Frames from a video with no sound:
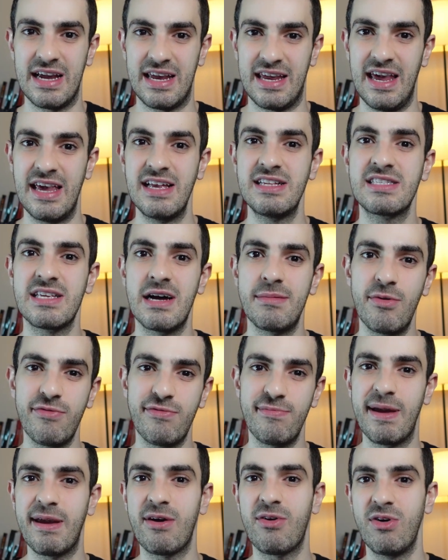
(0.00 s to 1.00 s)
gate some of
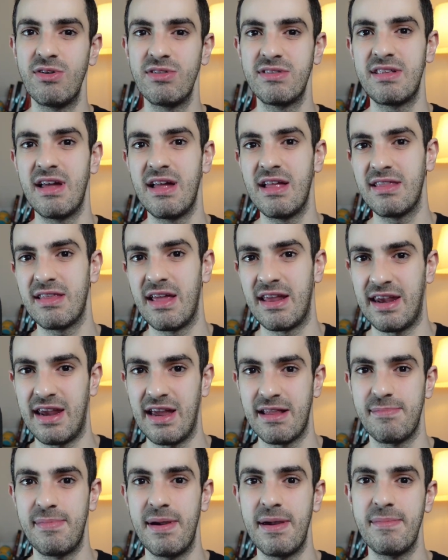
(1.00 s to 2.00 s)
my content and
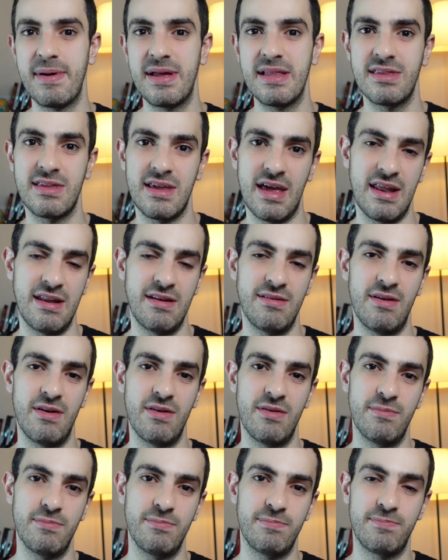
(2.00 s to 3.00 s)
get payment and
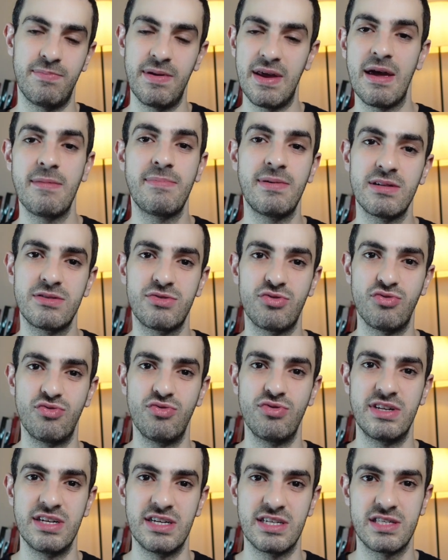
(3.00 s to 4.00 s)
be able to
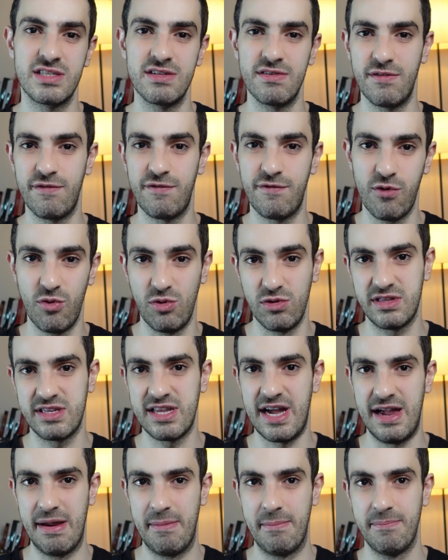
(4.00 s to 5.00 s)
do this full
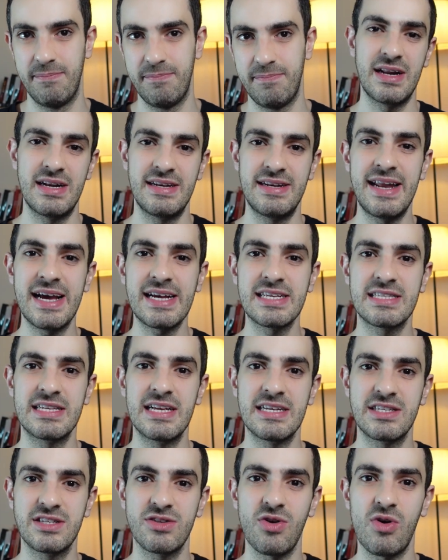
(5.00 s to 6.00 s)
time. Next,
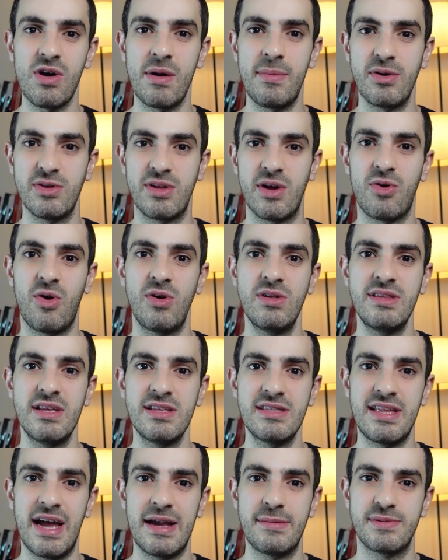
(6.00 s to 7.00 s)
let's talk about the
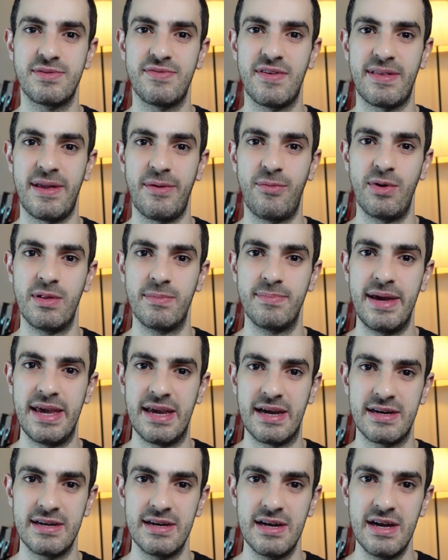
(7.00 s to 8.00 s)
content types that I will
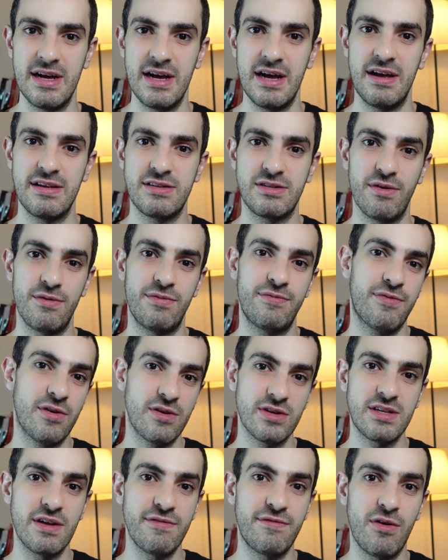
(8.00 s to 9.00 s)
make. So
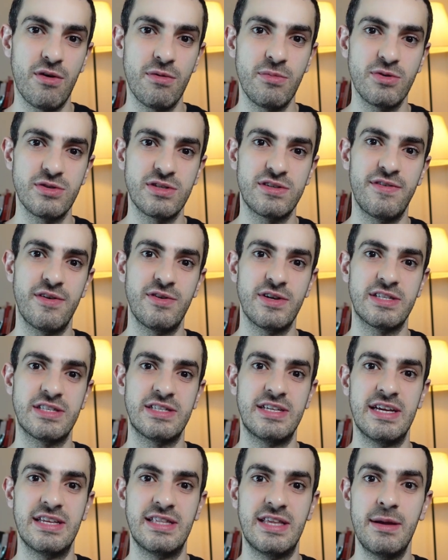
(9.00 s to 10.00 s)
first and foremost, there is
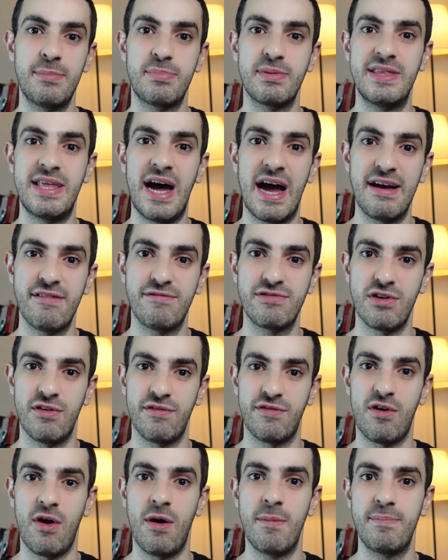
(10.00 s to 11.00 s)
the deep dives
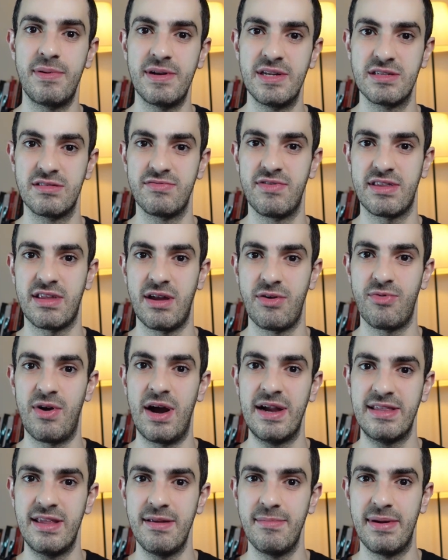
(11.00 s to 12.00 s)
of companies that I
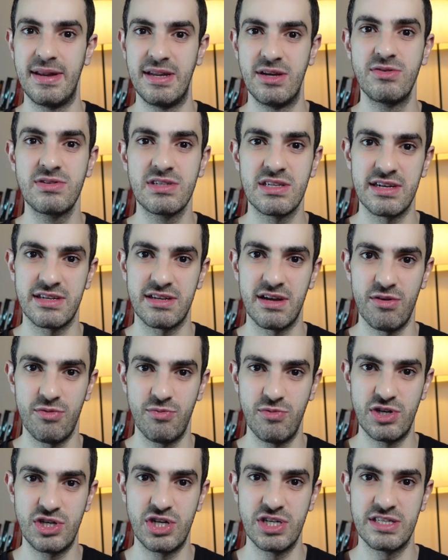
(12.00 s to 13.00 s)
write in my newsletter,
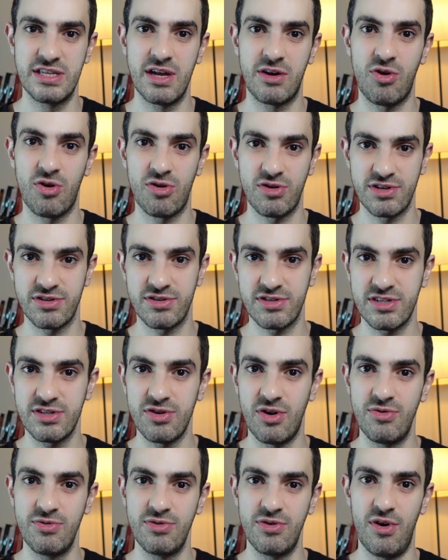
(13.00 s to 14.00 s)
which is the
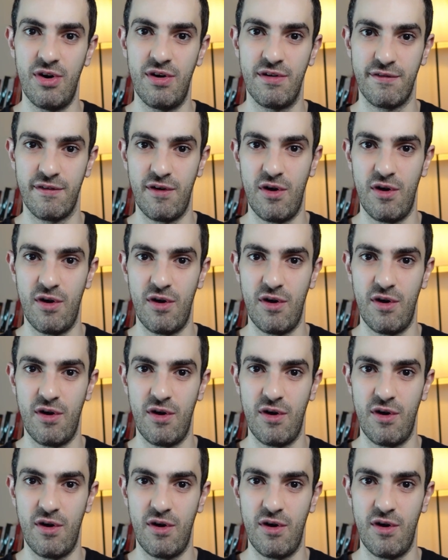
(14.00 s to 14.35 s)
cornerstone of